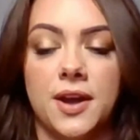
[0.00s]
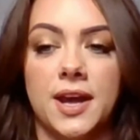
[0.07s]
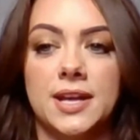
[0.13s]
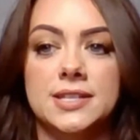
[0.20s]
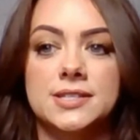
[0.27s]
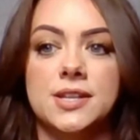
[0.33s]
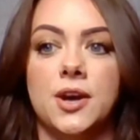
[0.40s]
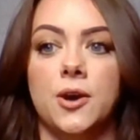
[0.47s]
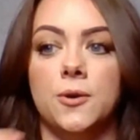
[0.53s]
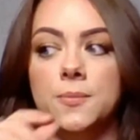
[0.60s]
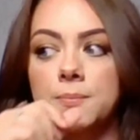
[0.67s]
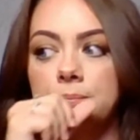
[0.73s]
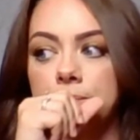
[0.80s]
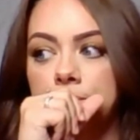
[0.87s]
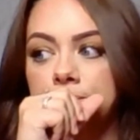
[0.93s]
Okay,
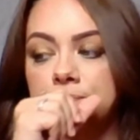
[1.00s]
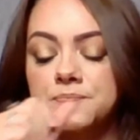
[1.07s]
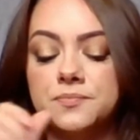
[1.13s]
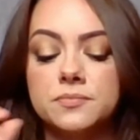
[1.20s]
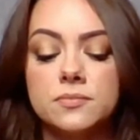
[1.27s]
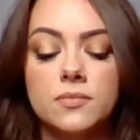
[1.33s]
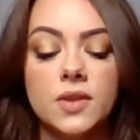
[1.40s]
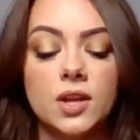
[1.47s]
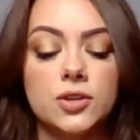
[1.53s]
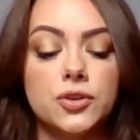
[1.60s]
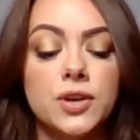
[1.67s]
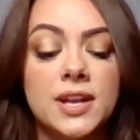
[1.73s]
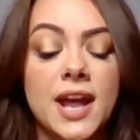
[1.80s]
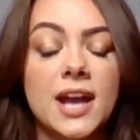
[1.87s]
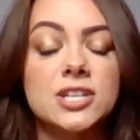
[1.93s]
so
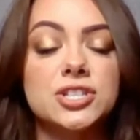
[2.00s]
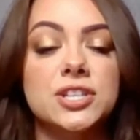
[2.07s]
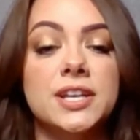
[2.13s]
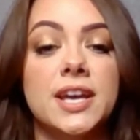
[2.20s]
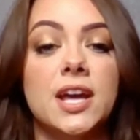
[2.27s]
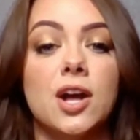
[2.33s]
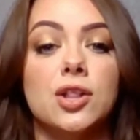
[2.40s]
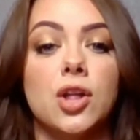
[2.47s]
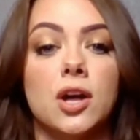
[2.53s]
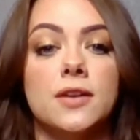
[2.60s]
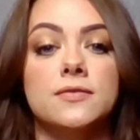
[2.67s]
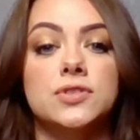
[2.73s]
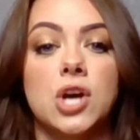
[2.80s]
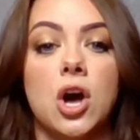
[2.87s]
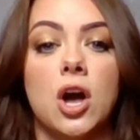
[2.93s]
you can actually get a lot
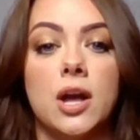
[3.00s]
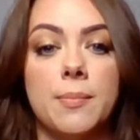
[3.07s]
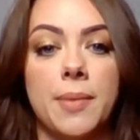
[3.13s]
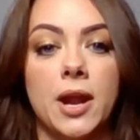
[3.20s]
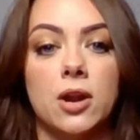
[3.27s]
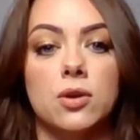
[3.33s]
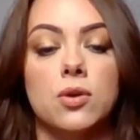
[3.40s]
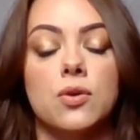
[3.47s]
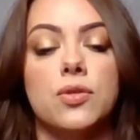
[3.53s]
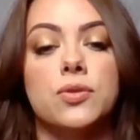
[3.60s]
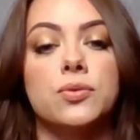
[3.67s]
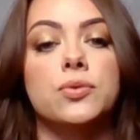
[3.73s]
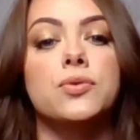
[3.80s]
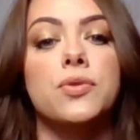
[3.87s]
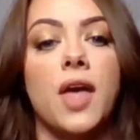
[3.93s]
of dog apparel
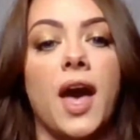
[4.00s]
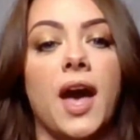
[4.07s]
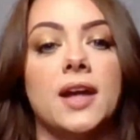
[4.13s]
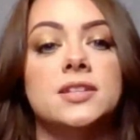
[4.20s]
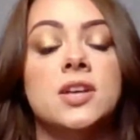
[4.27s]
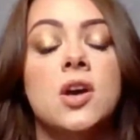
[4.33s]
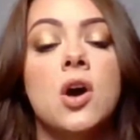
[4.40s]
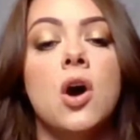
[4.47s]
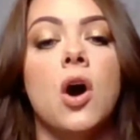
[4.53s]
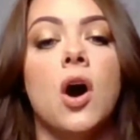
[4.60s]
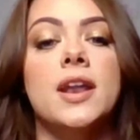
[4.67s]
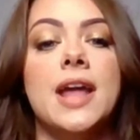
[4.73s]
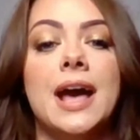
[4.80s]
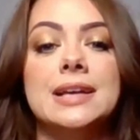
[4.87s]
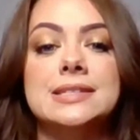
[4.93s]
through that
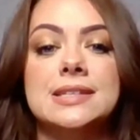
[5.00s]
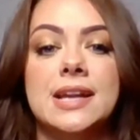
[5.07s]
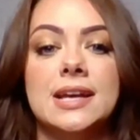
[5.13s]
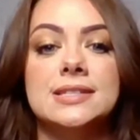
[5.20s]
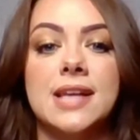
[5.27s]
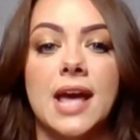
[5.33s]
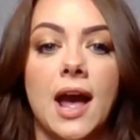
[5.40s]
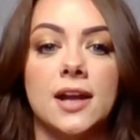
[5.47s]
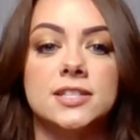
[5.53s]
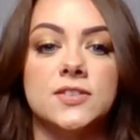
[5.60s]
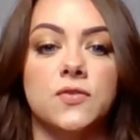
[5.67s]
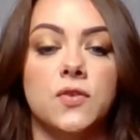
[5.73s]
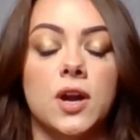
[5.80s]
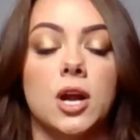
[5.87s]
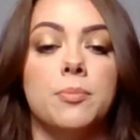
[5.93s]
on SNS
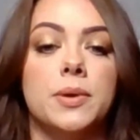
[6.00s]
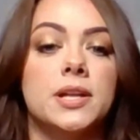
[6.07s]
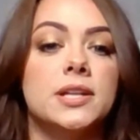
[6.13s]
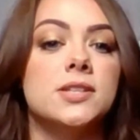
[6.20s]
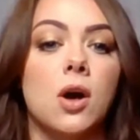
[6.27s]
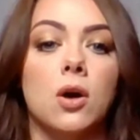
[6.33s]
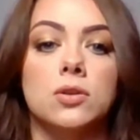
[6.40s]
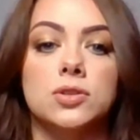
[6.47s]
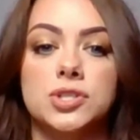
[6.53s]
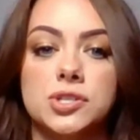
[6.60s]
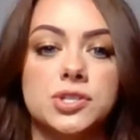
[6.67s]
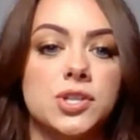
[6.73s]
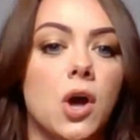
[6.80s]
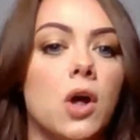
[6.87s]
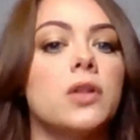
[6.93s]
Activewear, but it's all
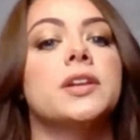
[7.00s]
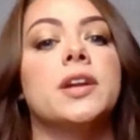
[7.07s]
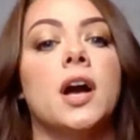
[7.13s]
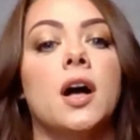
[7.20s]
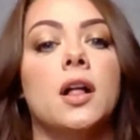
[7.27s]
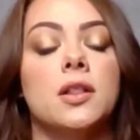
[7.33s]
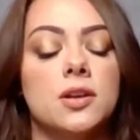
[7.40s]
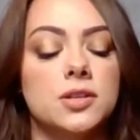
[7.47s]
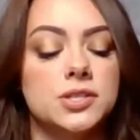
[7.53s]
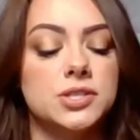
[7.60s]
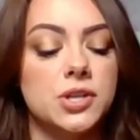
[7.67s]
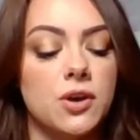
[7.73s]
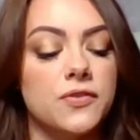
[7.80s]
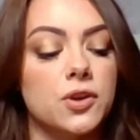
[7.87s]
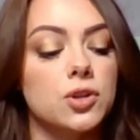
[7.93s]
just solid colors.
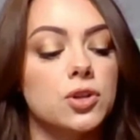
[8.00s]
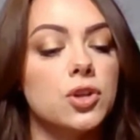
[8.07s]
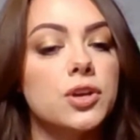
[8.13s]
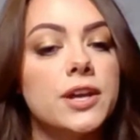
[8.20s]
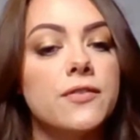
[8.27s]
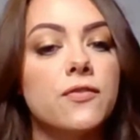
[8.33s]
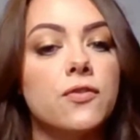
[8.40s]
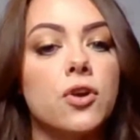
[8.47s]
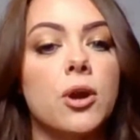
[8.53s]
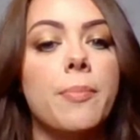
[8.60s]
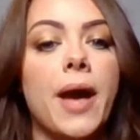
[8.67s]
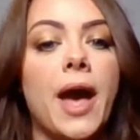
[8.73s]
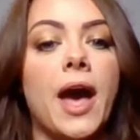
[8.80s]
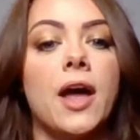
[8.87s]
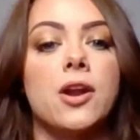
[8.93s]
So if you're looking for
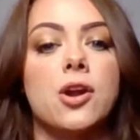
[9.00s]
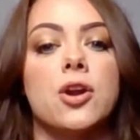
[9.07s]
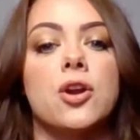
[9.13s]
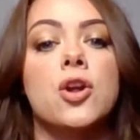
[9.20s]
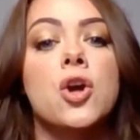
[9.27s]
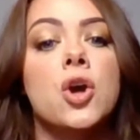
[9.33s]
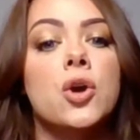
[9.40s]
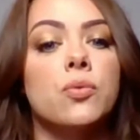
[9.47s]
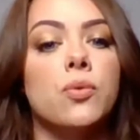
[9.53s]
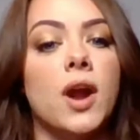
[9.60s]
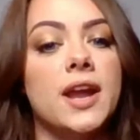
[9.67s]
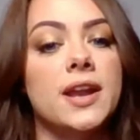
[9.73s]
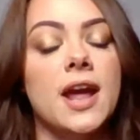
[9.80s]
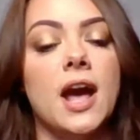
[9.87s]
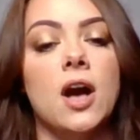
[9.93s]
a pattern
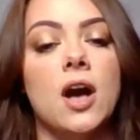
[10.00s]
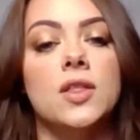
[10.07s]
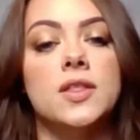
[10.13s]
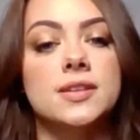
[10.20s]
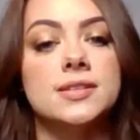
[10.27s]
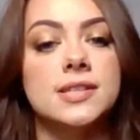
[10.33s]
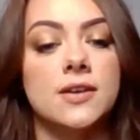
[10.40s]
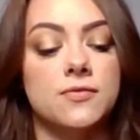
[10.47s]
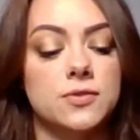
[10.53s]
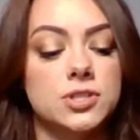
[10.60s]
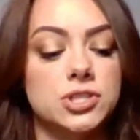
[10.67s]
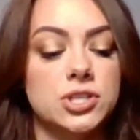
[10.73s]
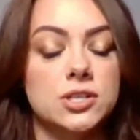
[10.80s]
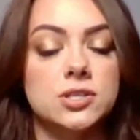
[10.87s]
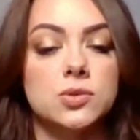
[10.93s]
Right now, this stuff
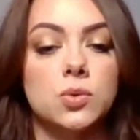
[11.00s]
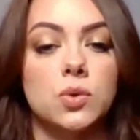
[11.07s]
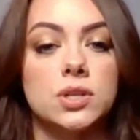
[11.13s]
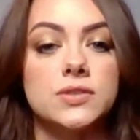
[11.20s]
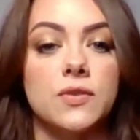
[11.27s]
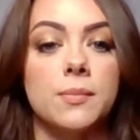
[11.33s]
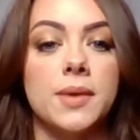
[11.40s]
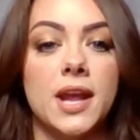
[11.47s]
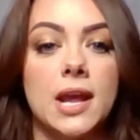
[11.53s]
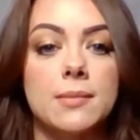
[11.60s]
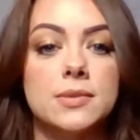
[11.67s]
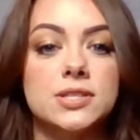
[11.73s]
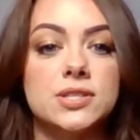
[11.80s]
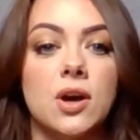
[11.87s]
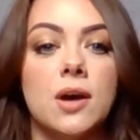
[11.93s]
was just sourced from
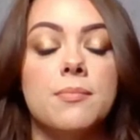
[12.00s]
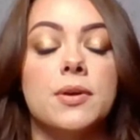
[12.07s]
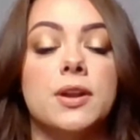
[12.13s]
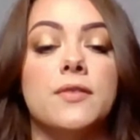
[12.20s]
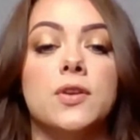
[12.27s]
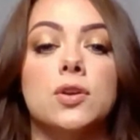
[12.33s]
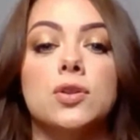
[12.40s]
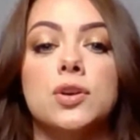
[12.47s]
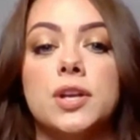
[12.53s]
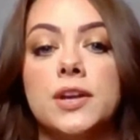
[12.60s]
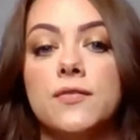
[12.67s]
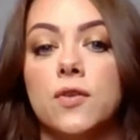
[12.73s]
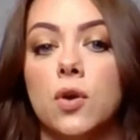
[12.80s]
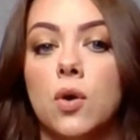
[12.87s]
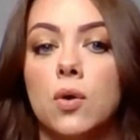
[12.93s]
Amazon, but if you're
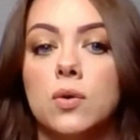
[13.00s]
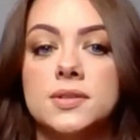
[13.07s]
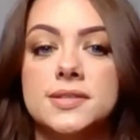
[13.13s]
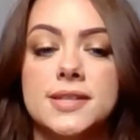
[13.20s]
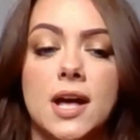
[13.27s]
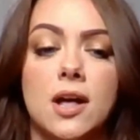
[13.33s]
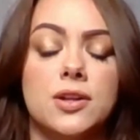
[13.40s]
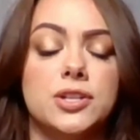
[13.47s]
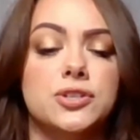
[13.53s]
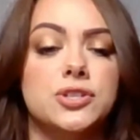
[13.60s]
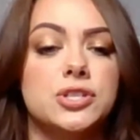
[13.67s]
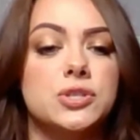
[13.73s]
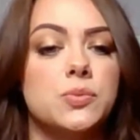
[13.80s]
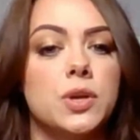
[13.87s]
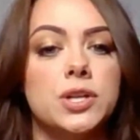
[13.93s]
looking for wholesale and you
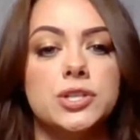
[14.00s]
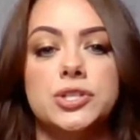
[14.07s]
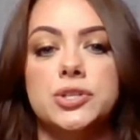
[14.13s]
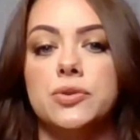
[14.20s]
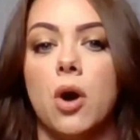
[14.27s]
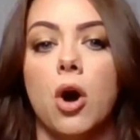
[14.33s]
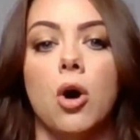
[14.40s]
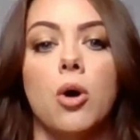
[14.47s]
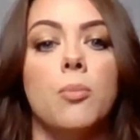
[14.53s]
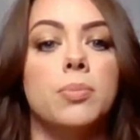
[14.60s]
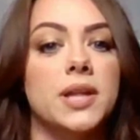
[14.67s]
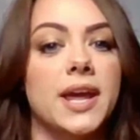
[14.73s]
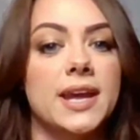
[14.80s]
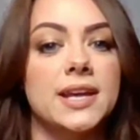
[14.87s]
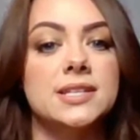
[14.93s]
just want to do
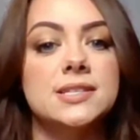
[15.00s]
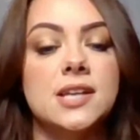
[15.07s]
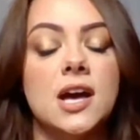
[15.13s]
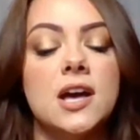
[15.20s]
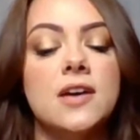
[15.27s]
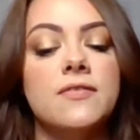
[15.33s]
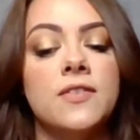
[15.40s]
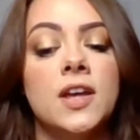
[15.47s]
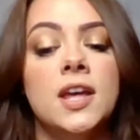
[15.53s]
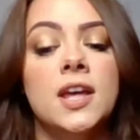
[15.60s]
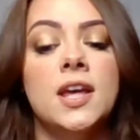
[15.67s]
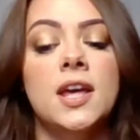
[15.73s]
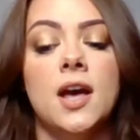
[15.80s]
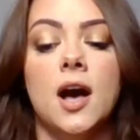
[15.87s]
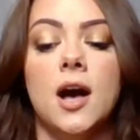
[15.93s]
all blank stuff,
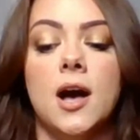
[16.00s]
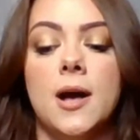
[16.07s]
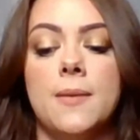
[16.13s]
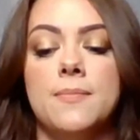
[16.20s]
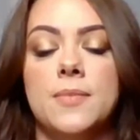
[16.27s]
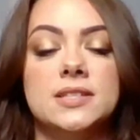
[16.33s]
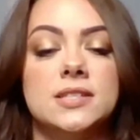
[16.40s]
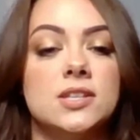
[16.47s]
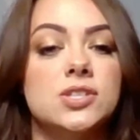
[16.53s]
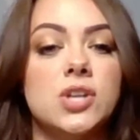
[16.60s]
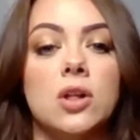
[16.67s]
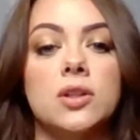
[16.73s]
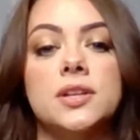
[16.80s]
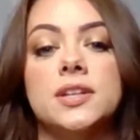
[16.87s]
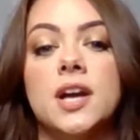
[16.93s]
um, that's a
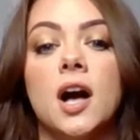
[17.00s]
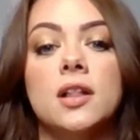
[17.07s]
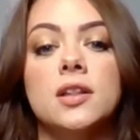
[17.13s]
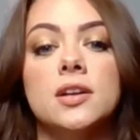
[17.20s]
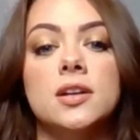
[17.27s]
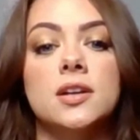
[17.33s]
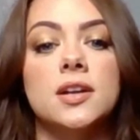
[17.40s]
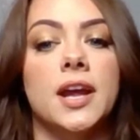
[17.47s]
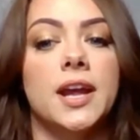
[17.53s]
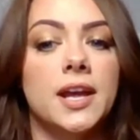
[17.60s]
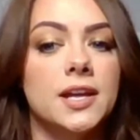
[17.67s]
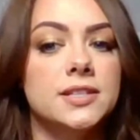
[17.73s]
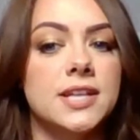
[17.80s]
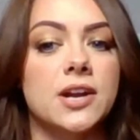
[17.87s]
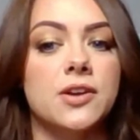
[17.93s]
solid color
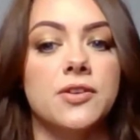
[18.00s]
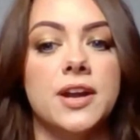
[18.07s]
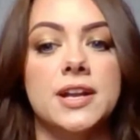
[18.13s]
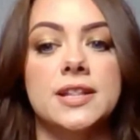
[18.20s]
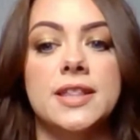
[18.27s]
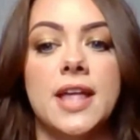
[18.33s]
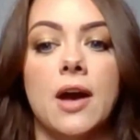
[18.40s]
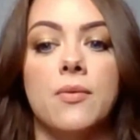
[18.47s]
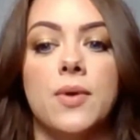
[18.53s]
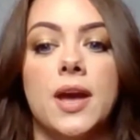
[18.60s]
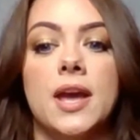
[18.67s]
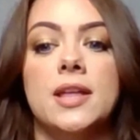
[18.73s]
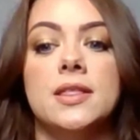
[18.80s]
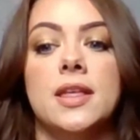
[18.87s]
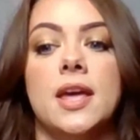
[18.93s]
and decorate it that
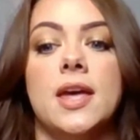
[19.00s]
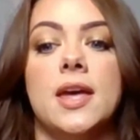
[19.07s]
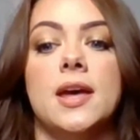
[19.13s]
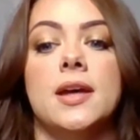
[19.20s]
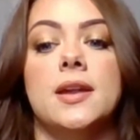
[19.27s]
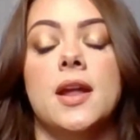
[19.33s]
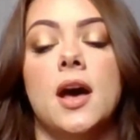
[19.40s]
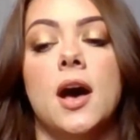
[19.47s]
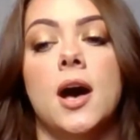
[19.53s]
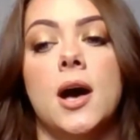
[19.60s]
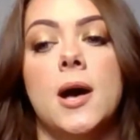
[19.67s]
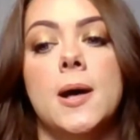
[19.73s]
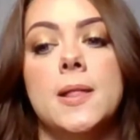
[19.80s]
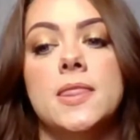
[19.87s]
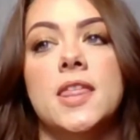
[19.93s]
way, then,
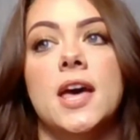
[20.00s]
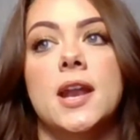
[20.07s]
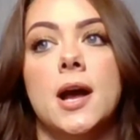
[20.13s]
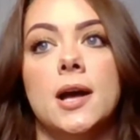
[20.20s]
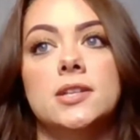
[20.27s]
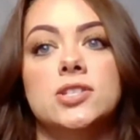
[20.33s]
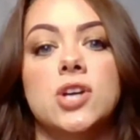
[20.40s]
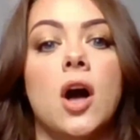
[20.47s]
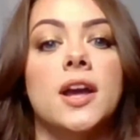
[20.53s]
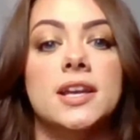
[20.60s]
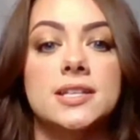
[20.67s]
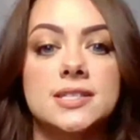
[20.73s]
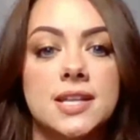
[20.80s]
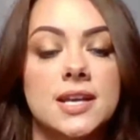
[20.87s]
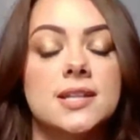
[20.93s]
uh, then uh,
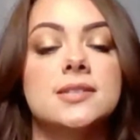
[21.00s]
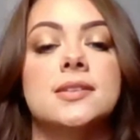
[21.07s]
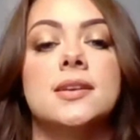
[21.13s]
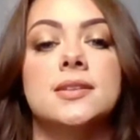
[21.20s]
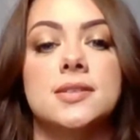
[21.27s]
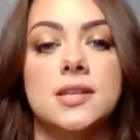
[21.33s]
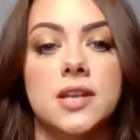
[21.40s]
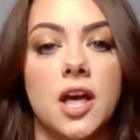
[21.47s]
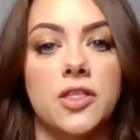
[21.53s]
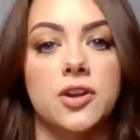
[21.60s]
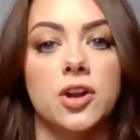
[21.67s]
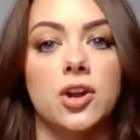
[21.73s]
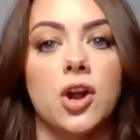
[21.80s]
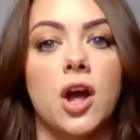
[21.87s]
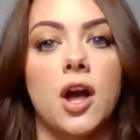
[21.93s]
doggy skins is
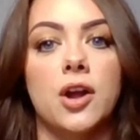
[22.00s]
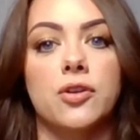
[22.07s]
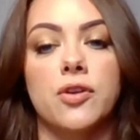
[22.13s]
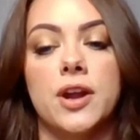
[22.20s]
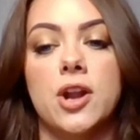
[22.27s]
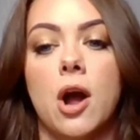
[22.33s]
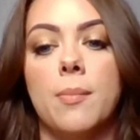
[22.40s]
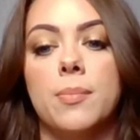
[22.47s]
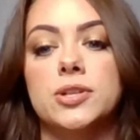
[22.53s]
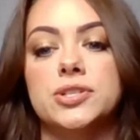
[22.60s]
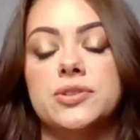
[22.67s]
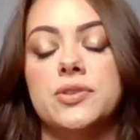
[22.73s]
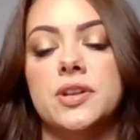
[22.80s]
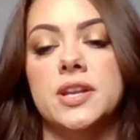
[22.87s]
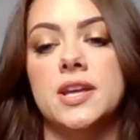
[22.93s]
another uh, great
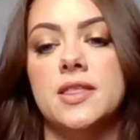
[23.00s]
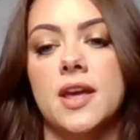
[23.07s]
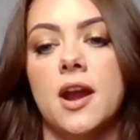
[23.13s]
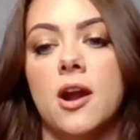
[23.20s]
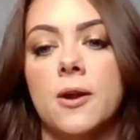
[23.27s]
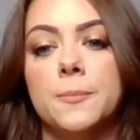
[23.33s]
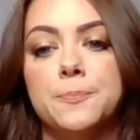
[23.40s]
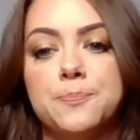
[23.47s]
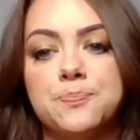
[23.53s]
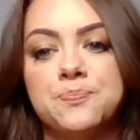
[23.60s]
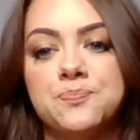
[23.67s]
opportunity there.